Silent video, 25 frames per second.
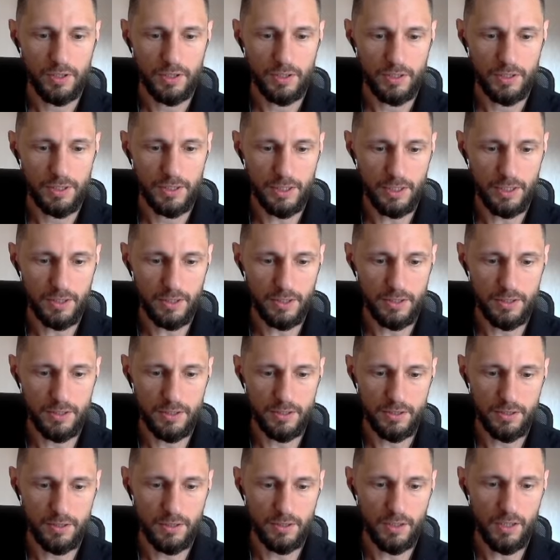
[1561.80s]
get
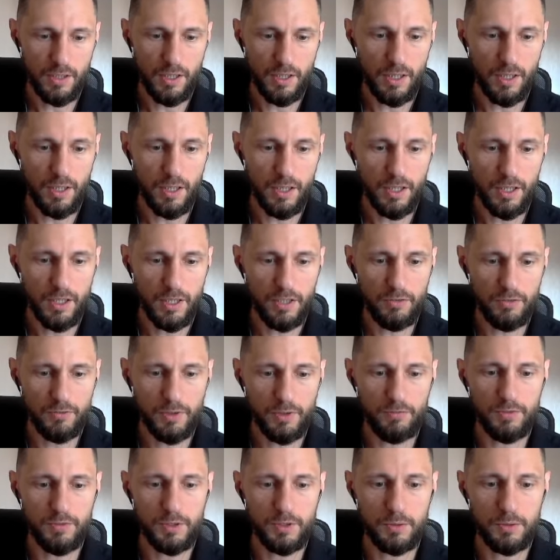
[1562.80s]

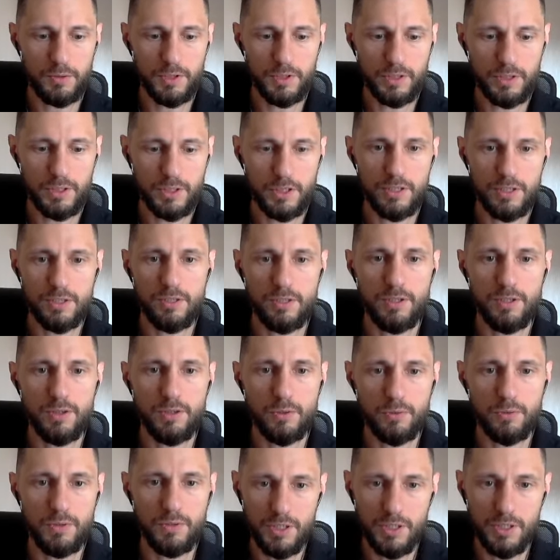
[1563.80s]
if the user says
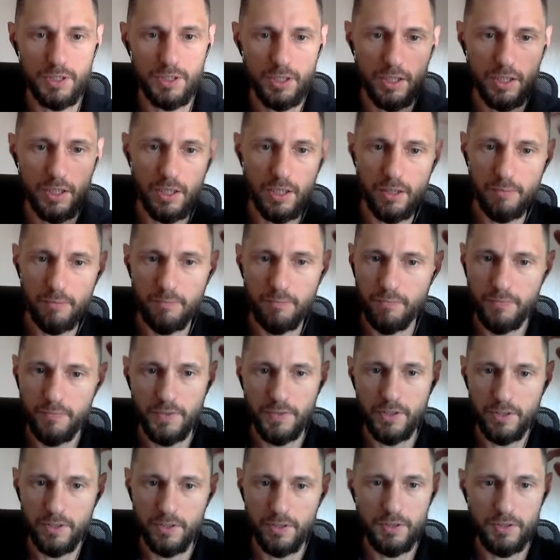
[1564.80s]
no,
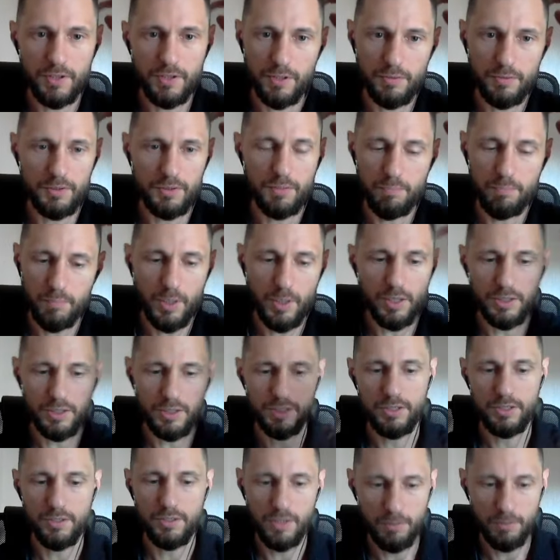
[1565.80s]
the
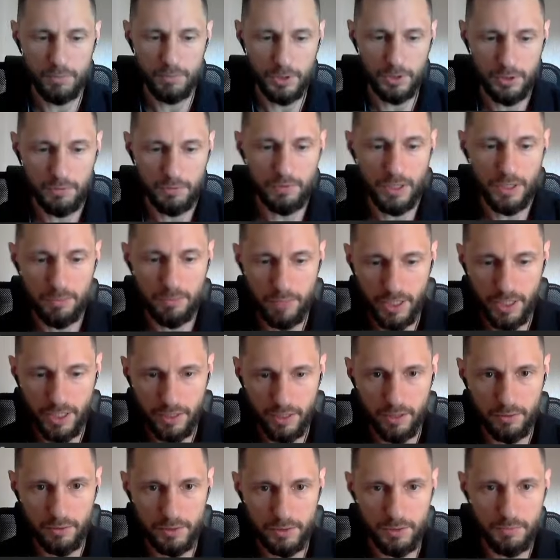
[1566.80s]
policy number you read back
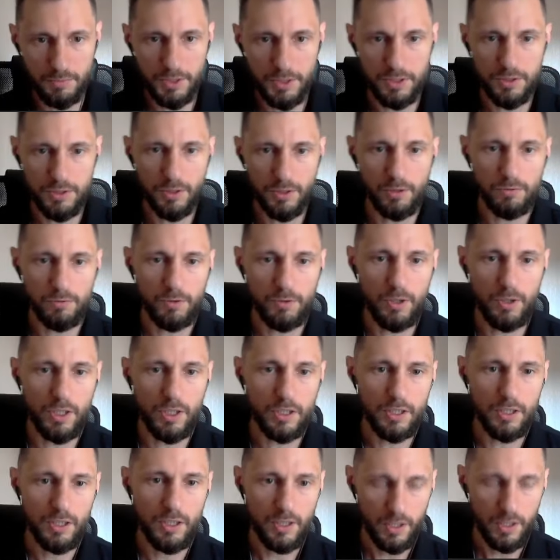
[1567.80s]
out to me is all
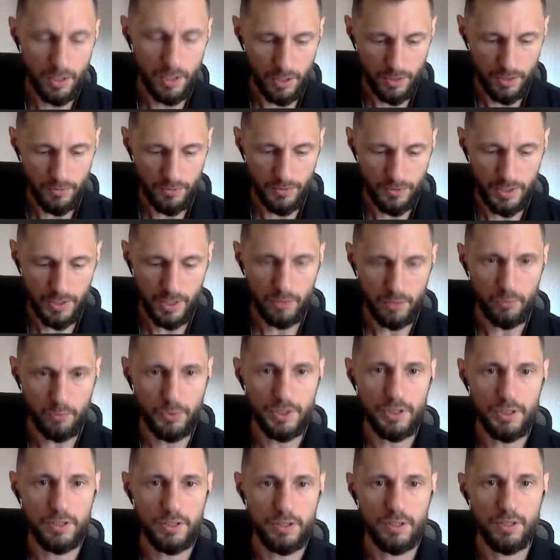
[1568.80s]
wrong, then
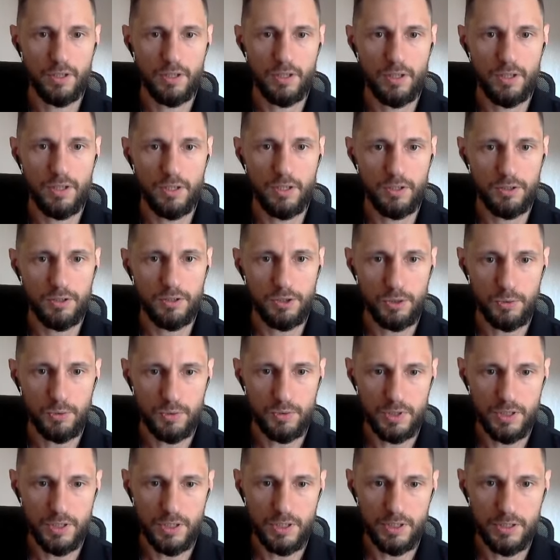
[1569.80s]
we
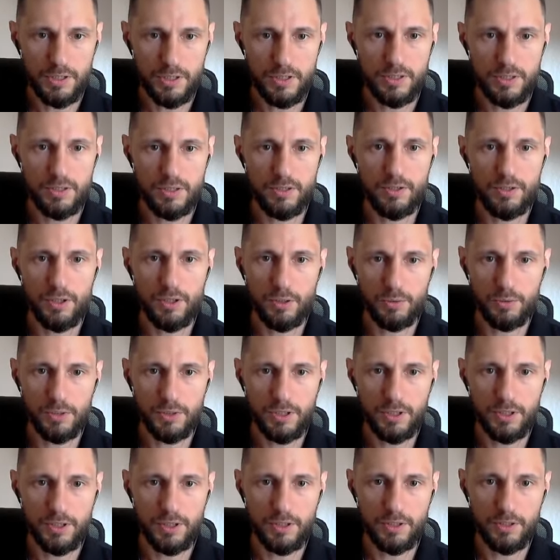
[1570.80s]
use this node
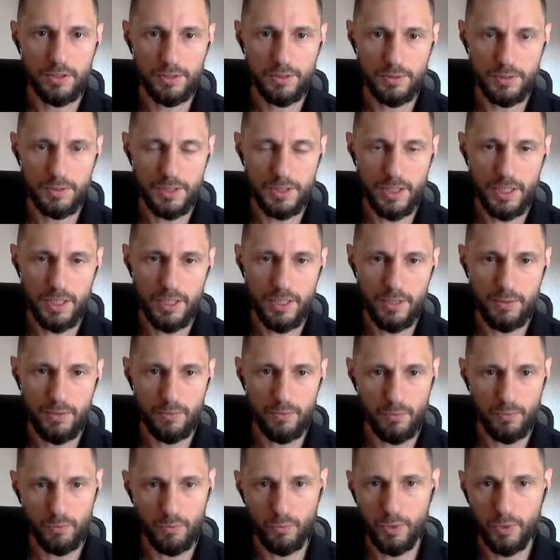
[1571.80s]
here to say
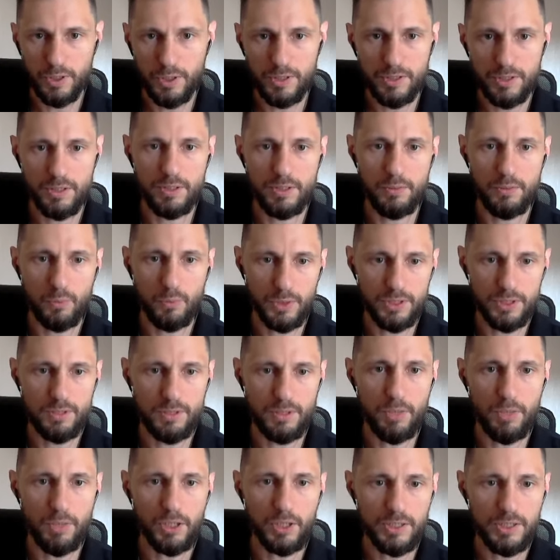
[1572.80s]
what's the
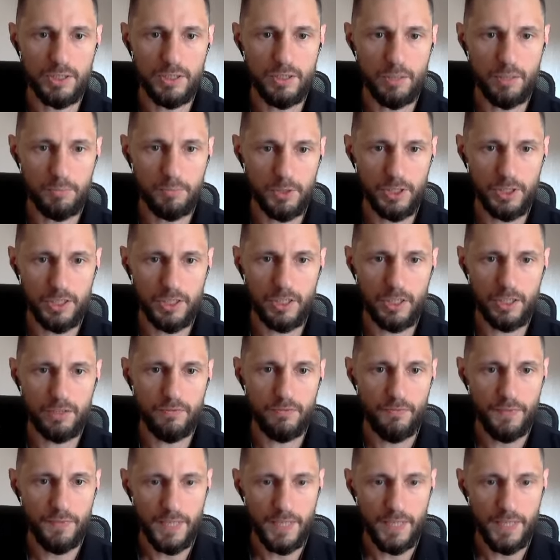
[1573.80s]
policy number again.